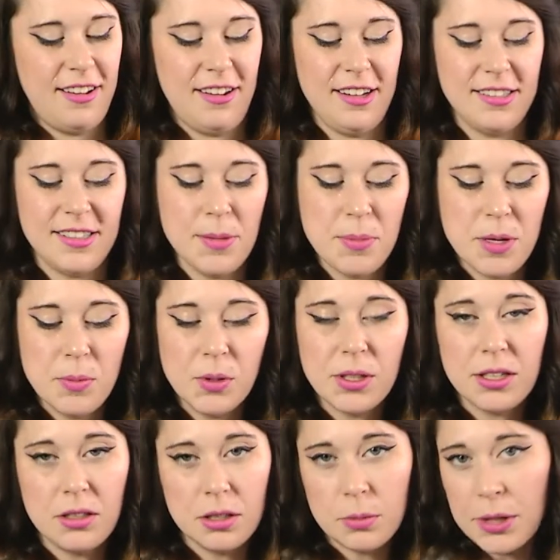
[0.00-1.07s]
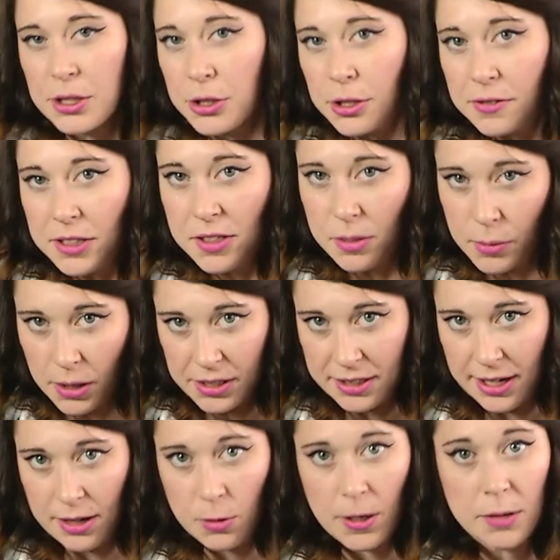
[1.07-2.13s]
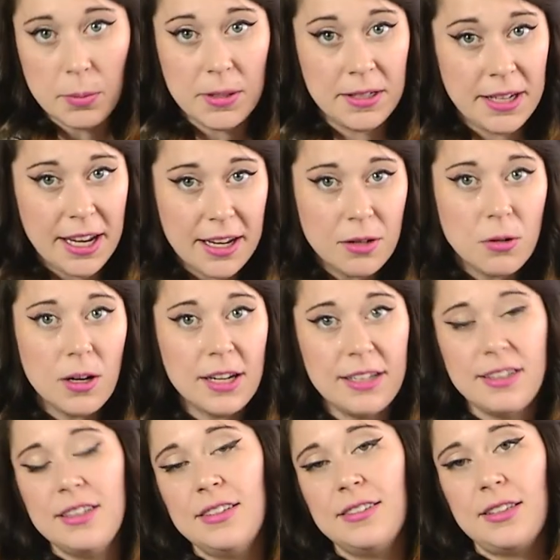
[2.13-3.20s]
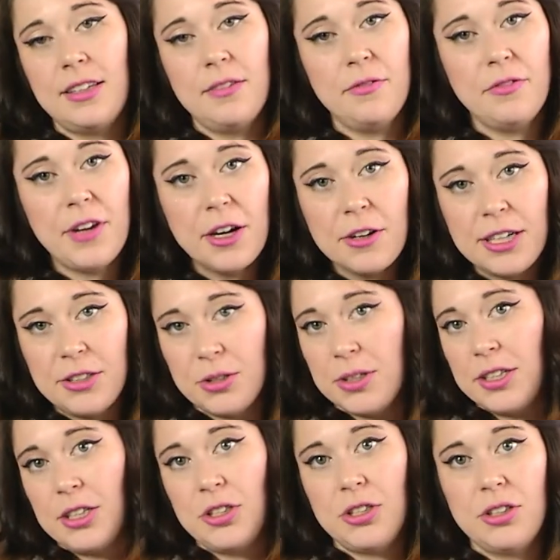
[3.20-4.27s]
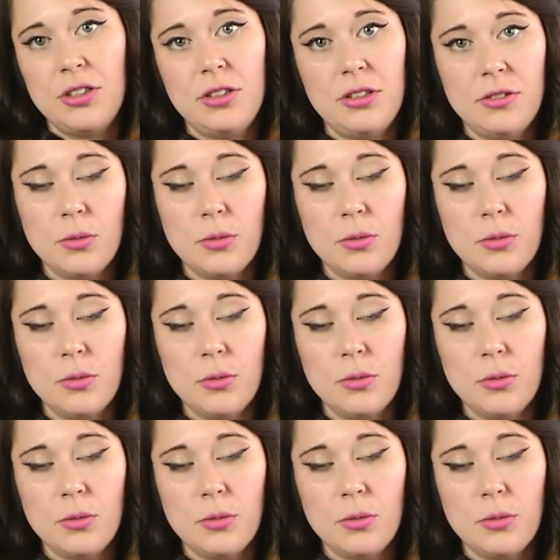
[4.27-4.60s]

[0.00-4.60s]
Now, some people get a little bit nervous about an egg white, but an egg white is a very traditional